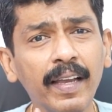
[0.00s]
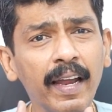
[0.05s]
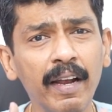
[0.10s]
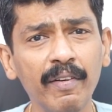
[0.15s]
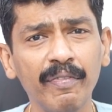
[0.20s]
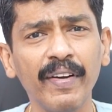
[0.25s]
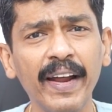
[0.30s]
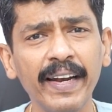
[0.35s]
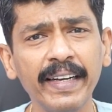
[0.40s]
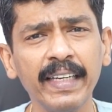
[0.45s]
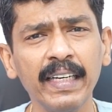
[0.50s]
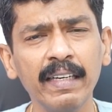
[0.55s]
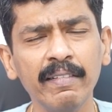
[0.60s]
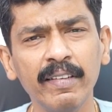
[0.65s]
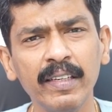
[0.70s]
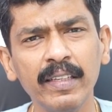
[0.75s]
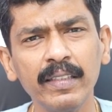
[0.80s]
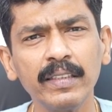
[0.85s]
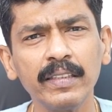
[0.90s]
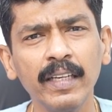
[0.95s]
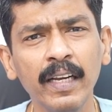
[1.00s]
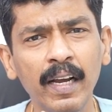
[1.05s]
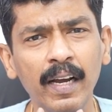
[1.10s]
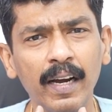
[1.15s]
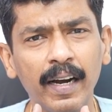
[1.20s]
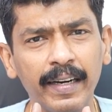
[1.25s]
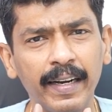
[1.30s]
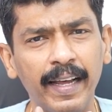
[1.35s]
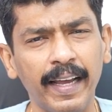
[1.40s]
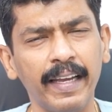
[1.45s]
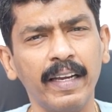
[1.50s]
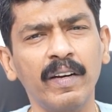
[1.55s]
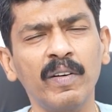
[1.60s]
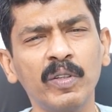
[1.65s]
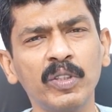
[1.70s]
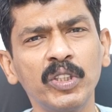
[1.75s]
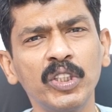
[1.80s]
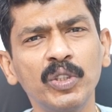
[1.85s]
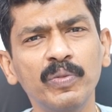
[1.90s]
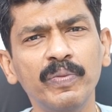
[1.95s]
And fatty liver is a
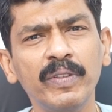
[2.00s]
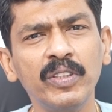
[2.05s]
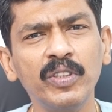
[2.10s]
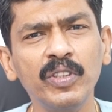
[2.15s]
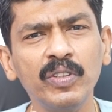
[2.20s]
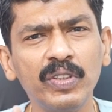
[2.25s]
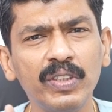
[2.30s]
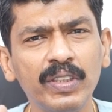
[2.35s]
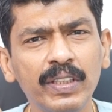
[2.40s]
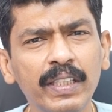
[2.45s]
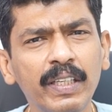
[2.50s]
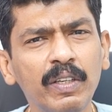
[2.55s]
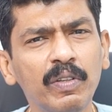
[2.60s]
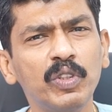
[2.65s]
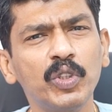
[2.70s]
diagnosis which you see